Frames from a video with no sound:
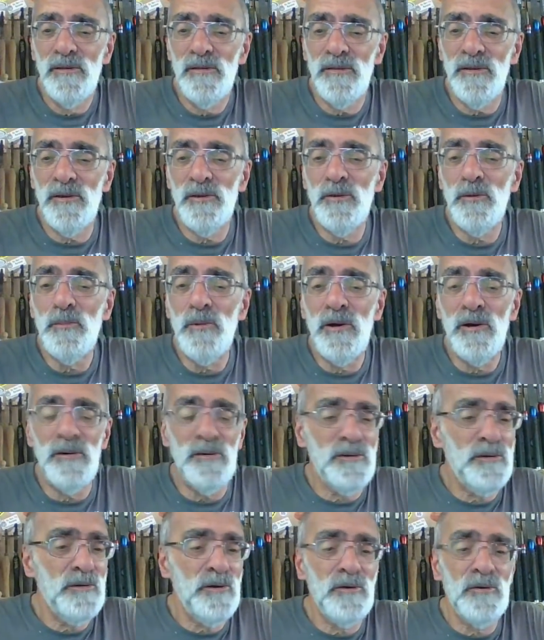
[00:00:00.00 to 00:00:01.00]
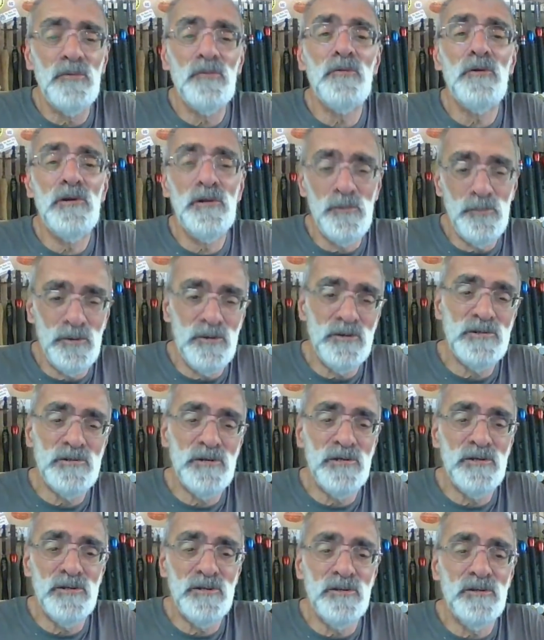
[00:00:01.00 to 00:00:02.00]
Thank you, Mark. I really
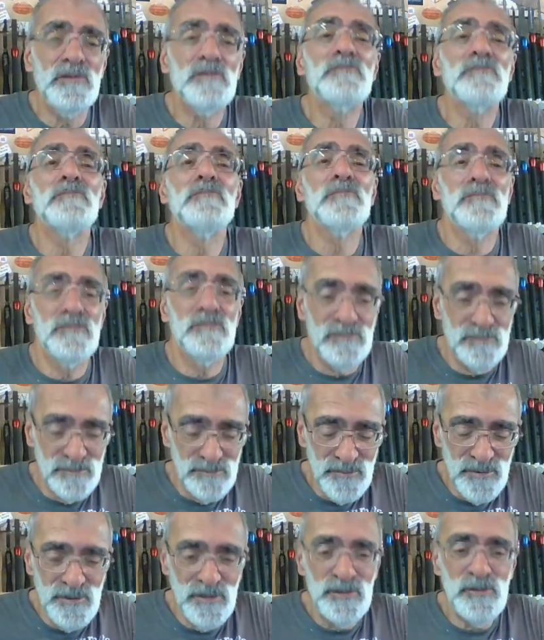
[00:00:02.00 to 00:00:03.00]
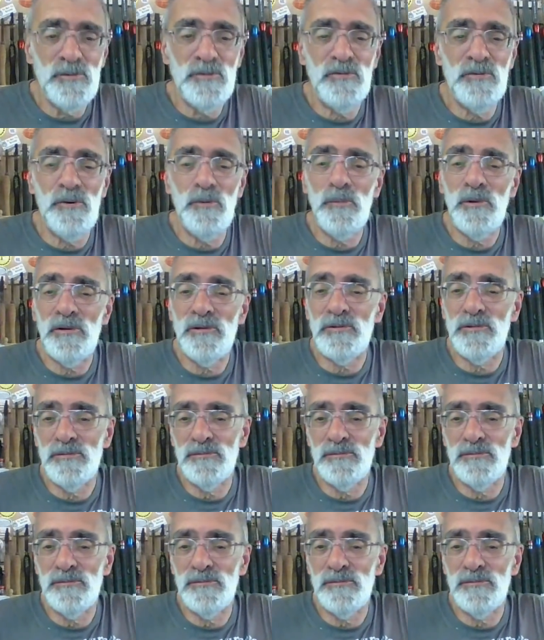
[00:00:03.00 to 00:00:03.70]
appreciate it. Thank you so much.